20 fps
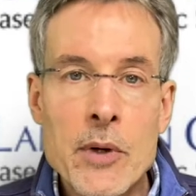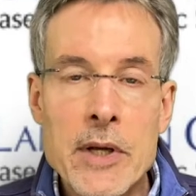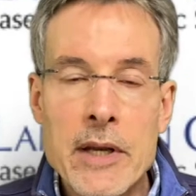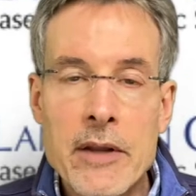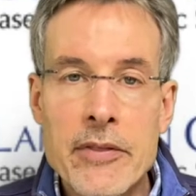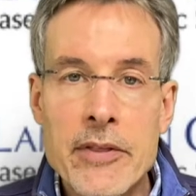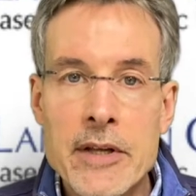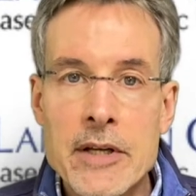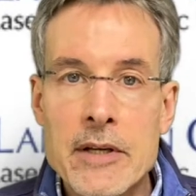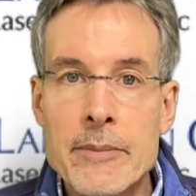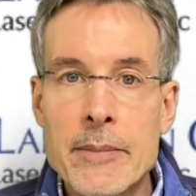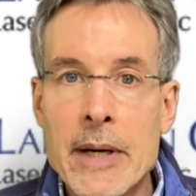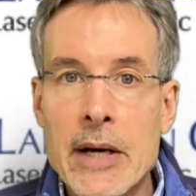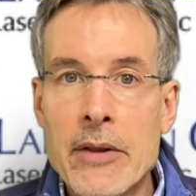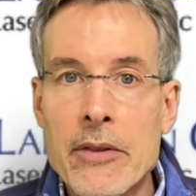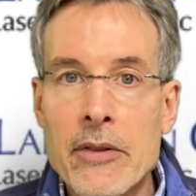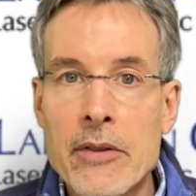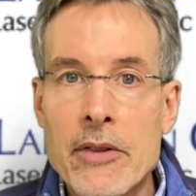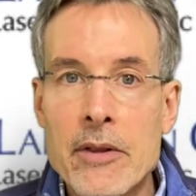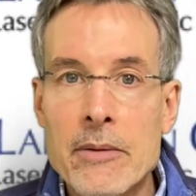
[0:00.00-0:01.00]
to think about
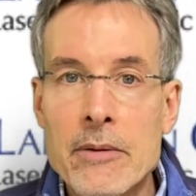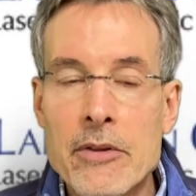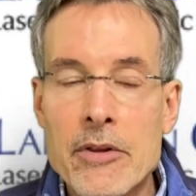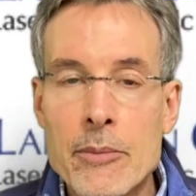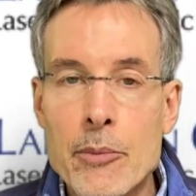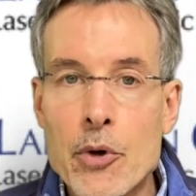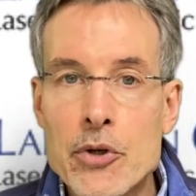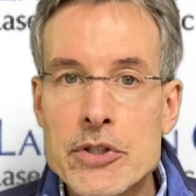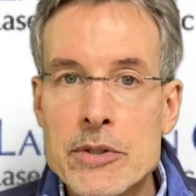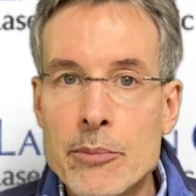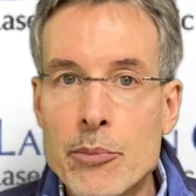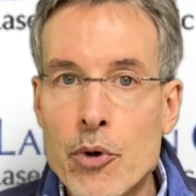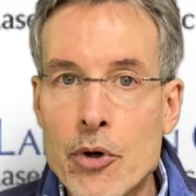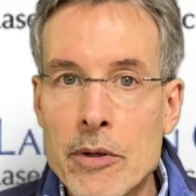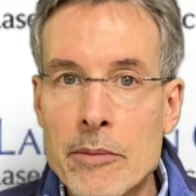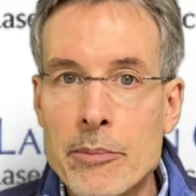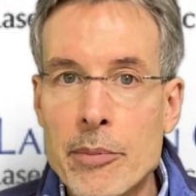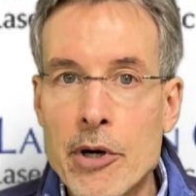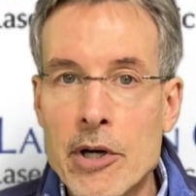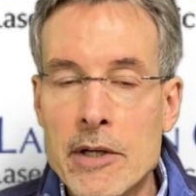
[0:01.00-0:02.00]
the most
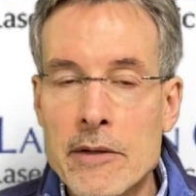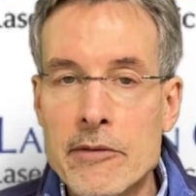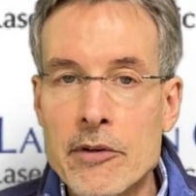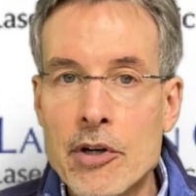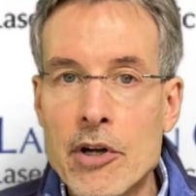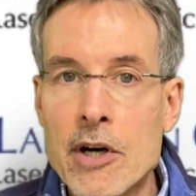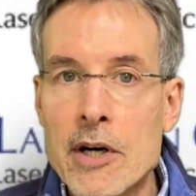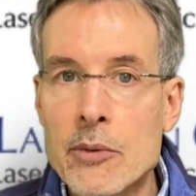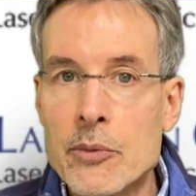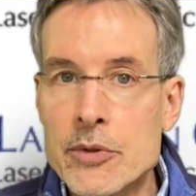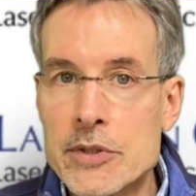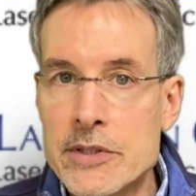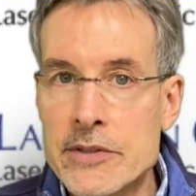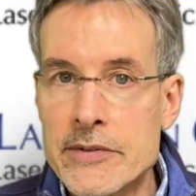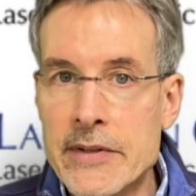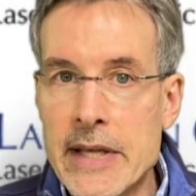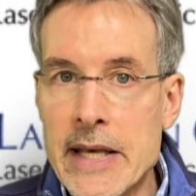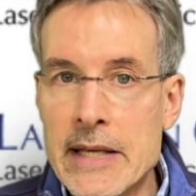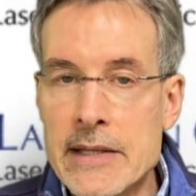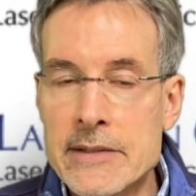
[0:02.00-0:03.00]
important part of it all, which is
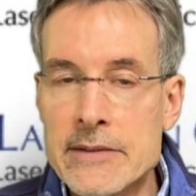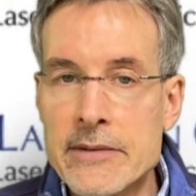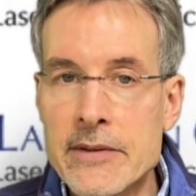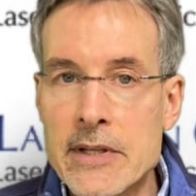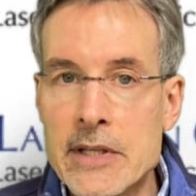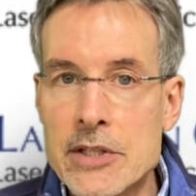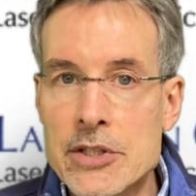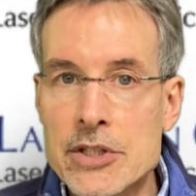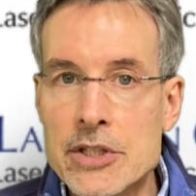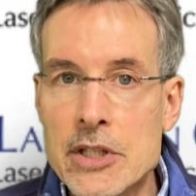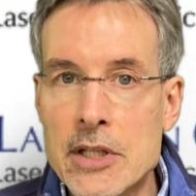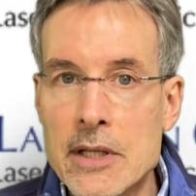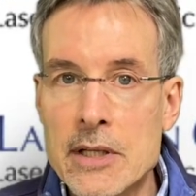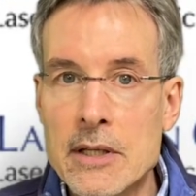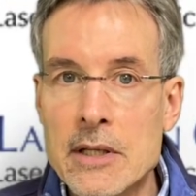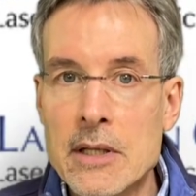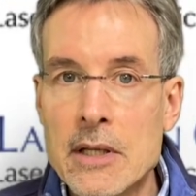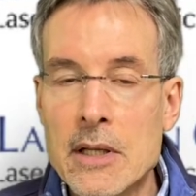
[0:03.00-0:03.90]
the anesthesia,